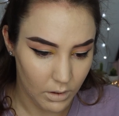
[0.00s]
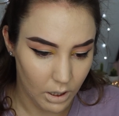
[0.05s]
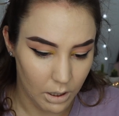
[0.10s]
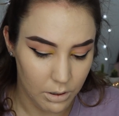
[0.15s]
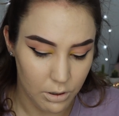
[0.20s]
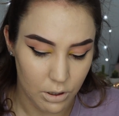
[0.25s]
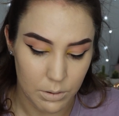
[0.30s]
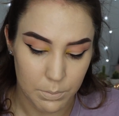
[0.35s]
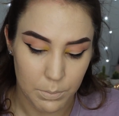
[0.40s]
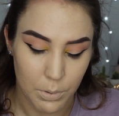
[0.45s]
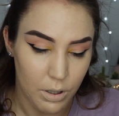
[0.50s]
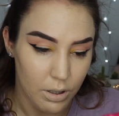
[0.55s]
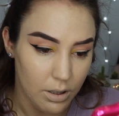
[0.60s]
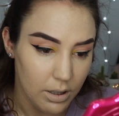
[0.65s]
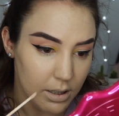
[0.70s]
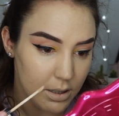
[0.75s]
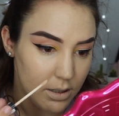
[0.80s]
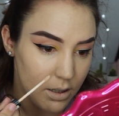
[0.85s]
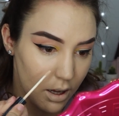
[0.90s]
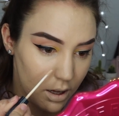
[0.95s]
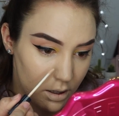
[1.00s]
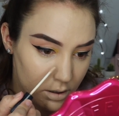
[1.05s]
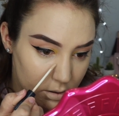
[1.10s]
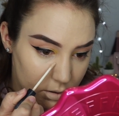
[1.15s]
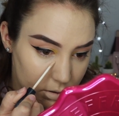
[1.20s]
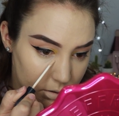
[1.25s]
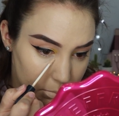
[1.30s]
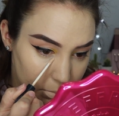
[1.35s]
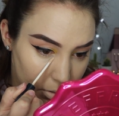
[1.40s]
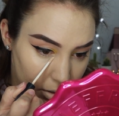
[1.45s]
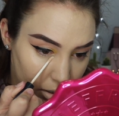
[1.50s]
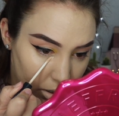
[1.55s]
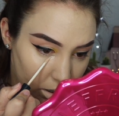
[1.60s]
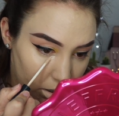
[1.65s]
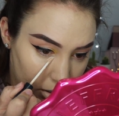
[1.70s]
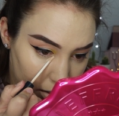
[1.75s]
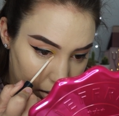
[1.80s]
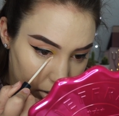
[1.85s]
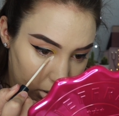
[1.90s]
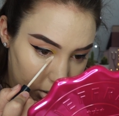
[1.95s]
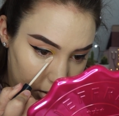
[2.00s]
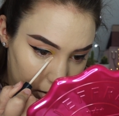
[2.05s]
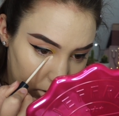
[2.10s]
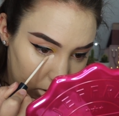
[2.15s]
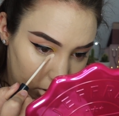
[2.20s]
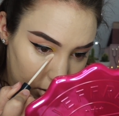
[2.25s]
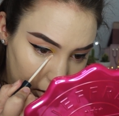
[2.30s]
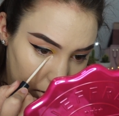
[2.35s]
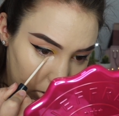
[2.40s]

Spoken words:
And just put this under my eyes.